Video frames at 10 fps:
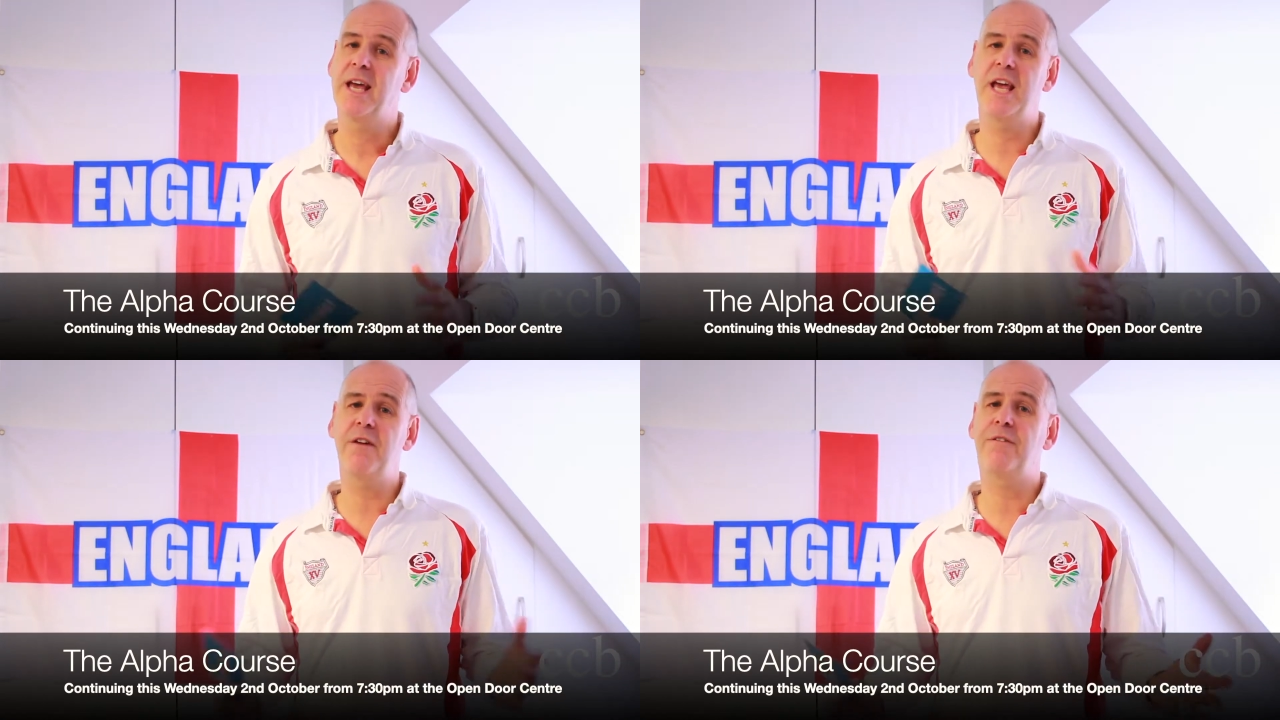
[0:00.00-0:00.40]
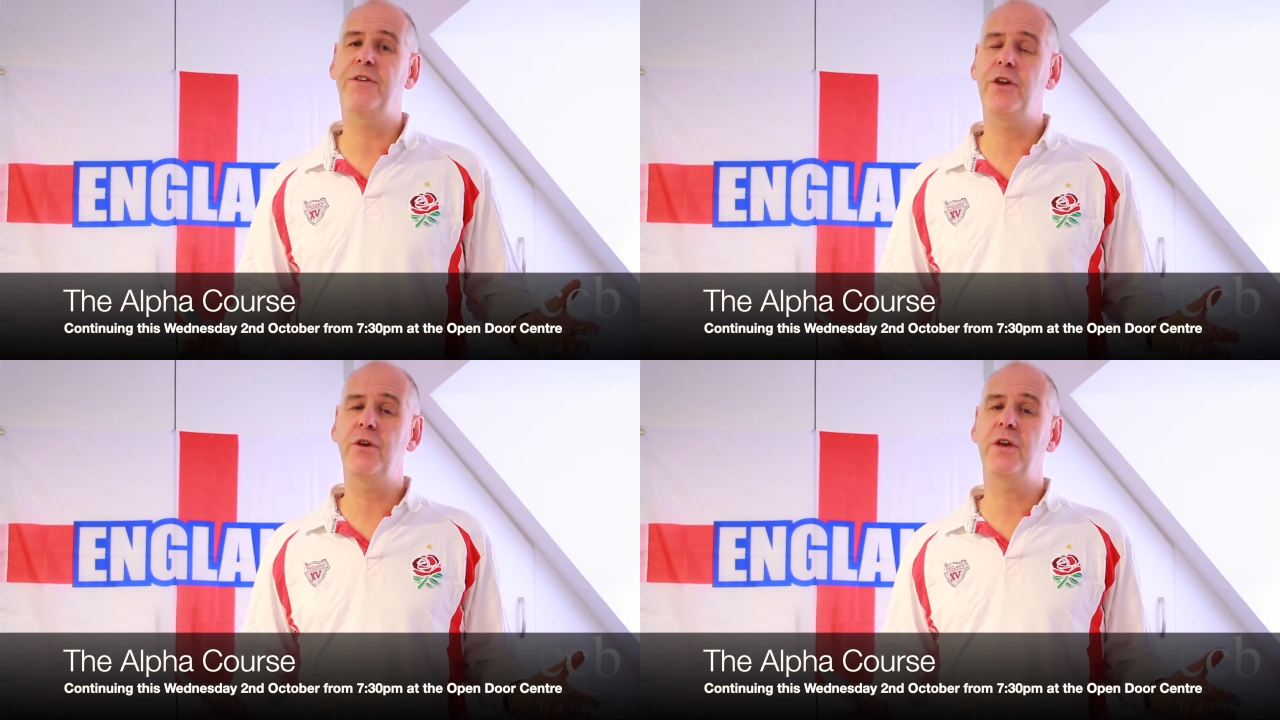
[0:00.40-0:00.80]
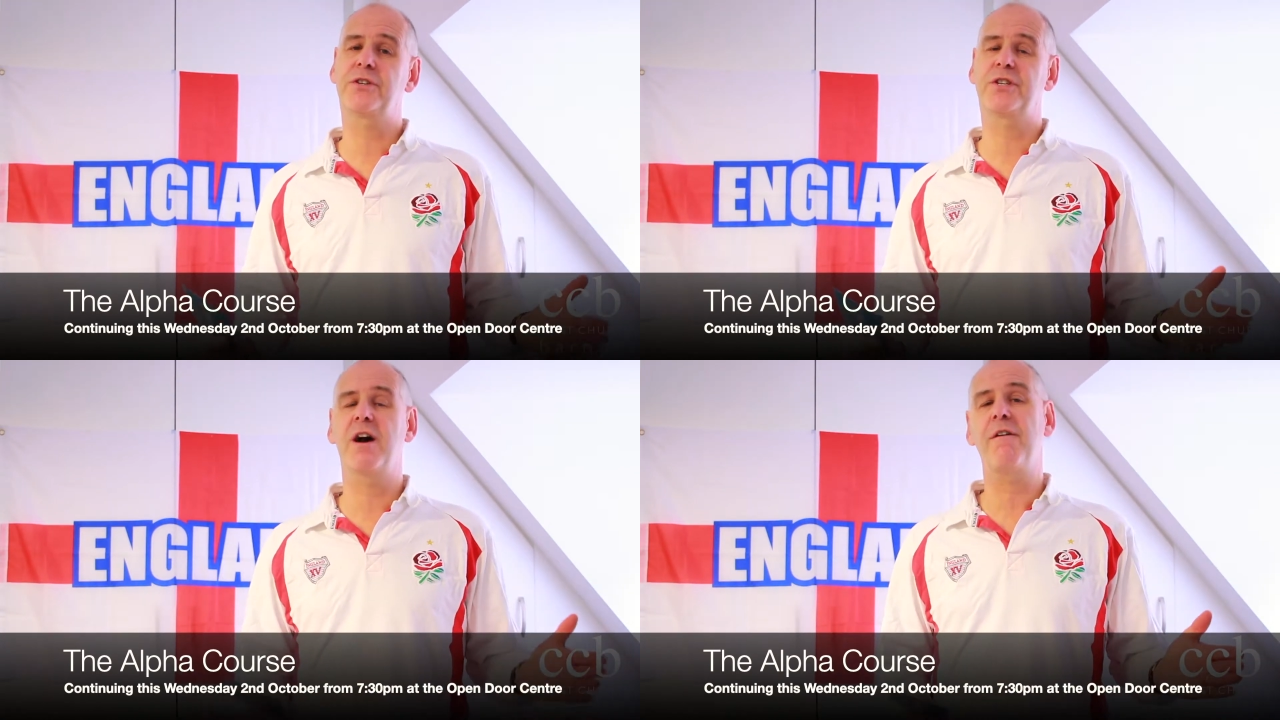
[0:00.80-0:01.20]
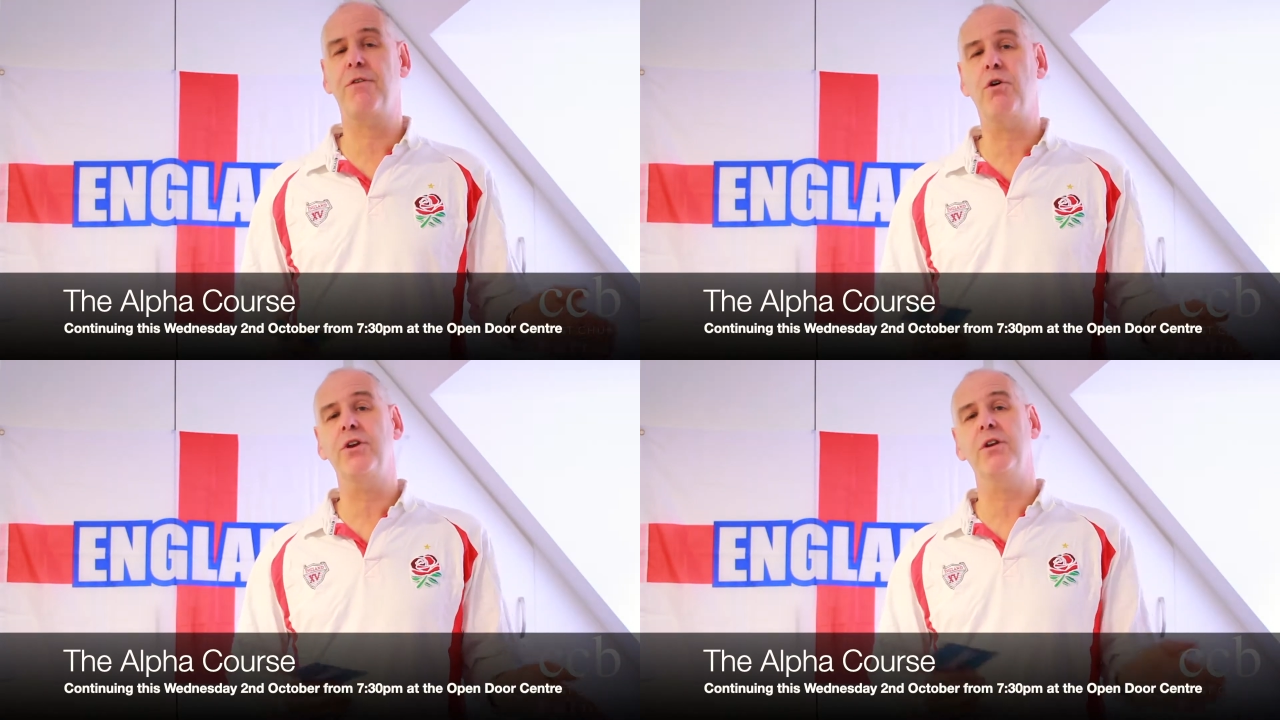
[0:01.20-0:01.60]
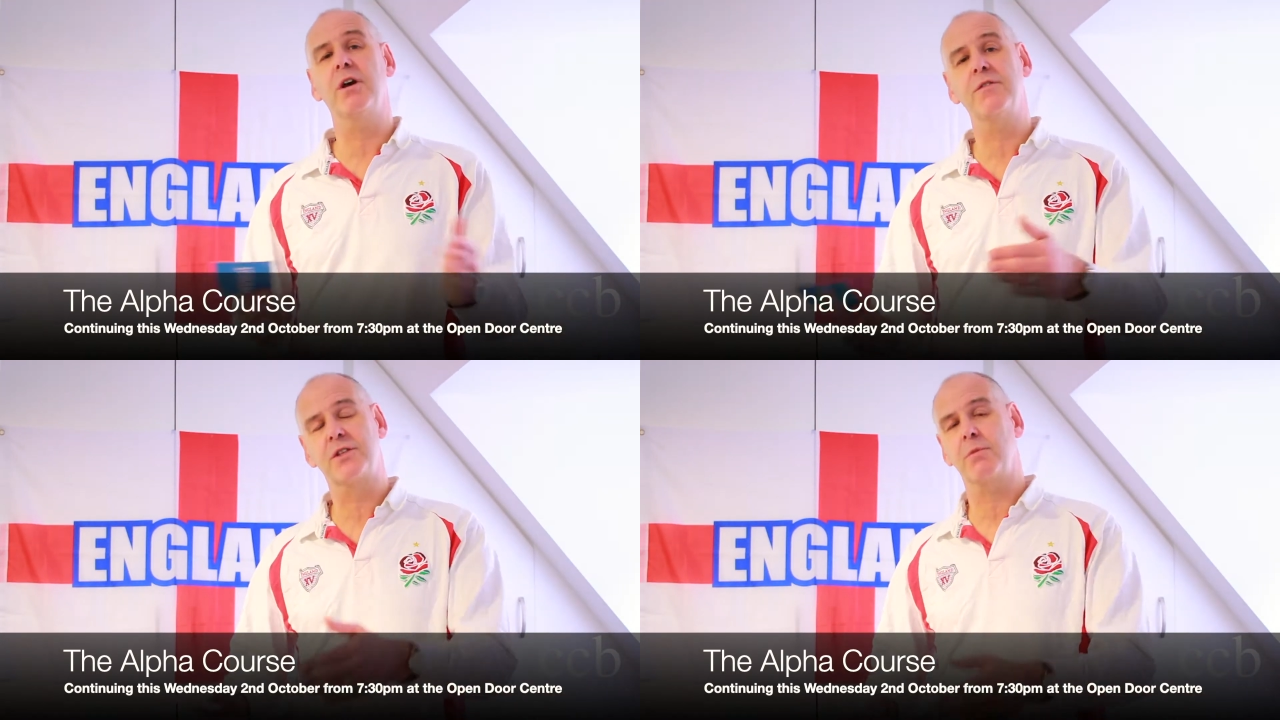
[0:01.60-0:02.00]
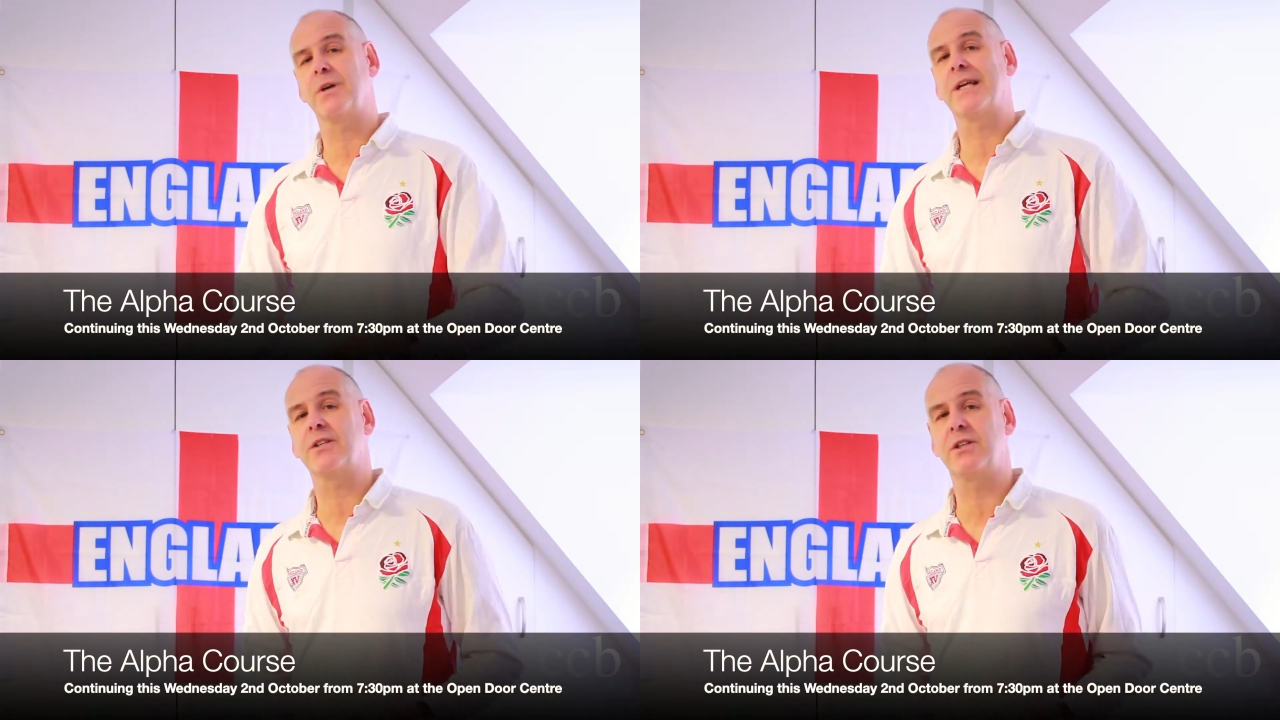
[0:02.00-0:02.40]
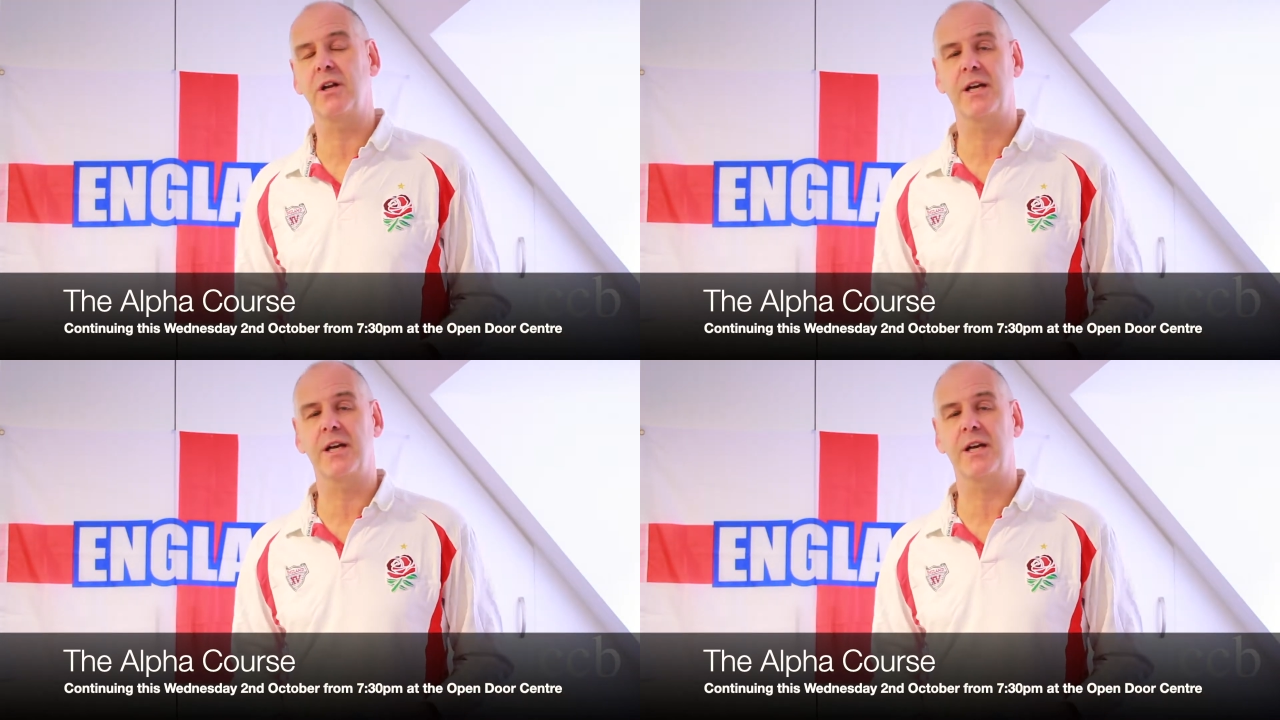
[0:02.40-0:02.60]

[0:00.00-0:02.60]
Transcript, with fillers: If you yourself or you know someone else you'd